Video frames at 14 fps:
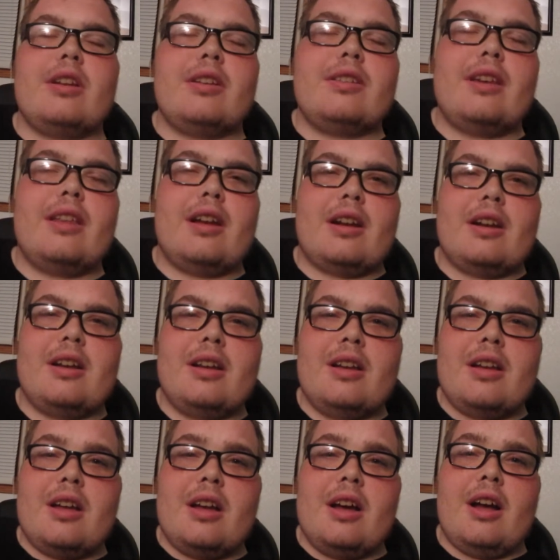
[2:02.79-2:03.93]
going to say there.
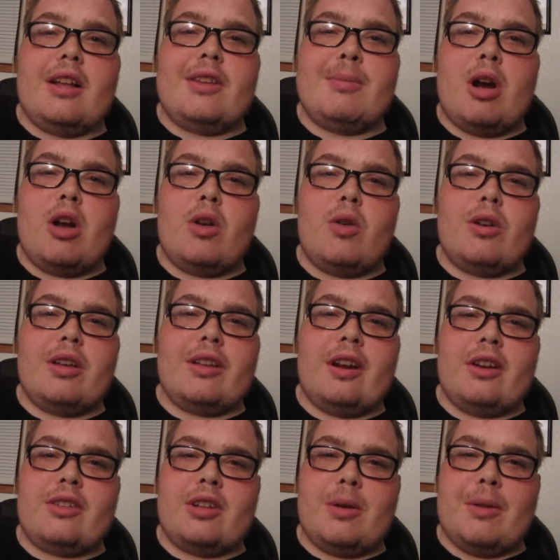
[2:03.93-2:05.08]
Uh, tomorrow I'll go into
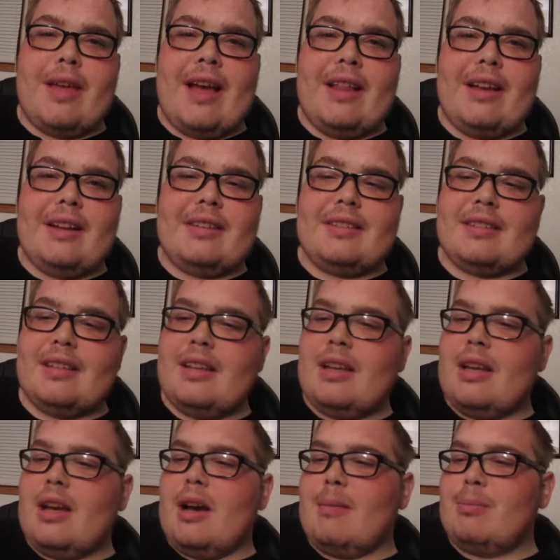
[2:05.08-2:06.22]
Guitar Center with Alex.
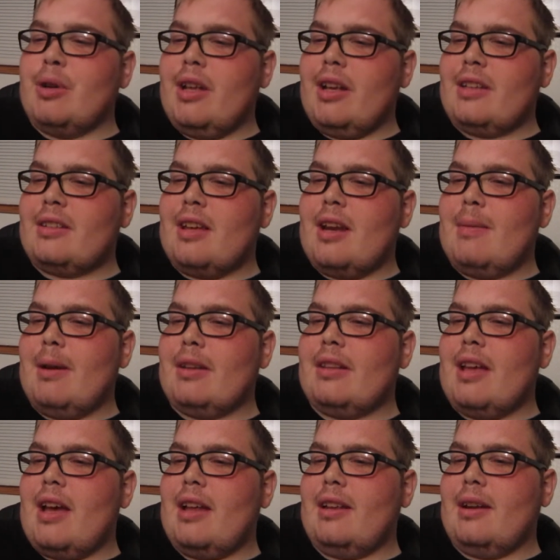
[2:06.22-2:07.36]
I'm pretty excited about
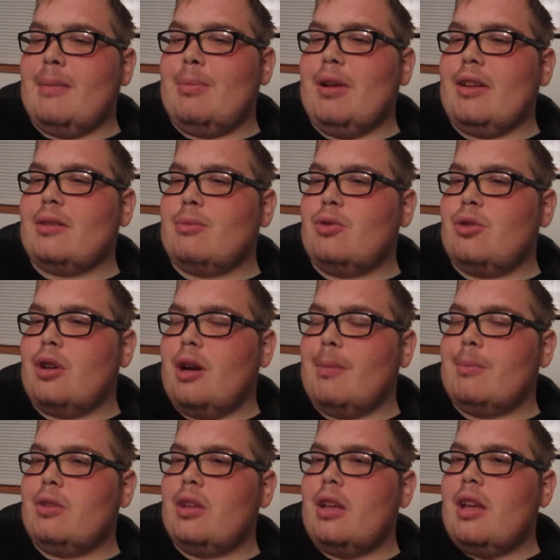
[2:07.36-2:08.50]
that. Gonna play some
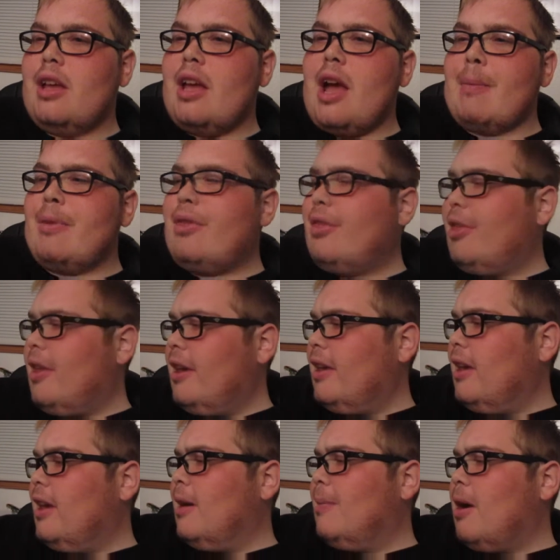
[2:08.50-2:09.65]
drums. I'm
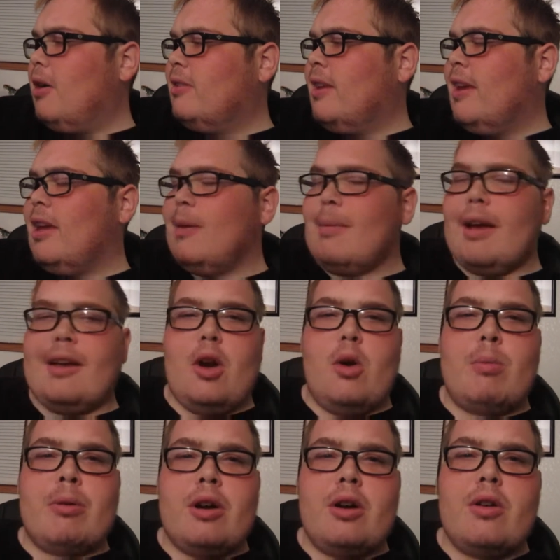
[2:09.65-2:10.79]
thinking about taking my
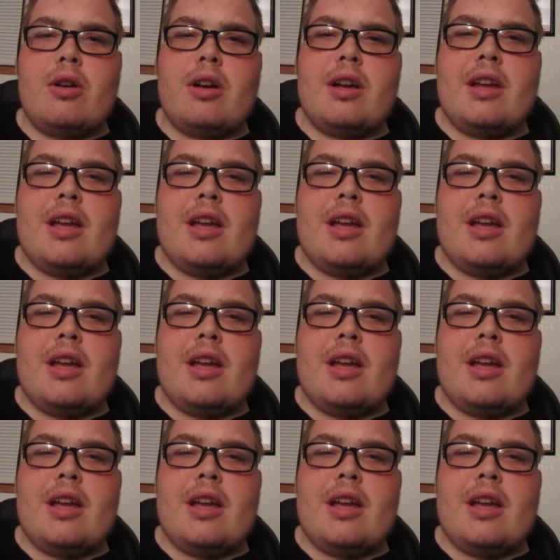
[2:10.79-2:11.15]
GoPro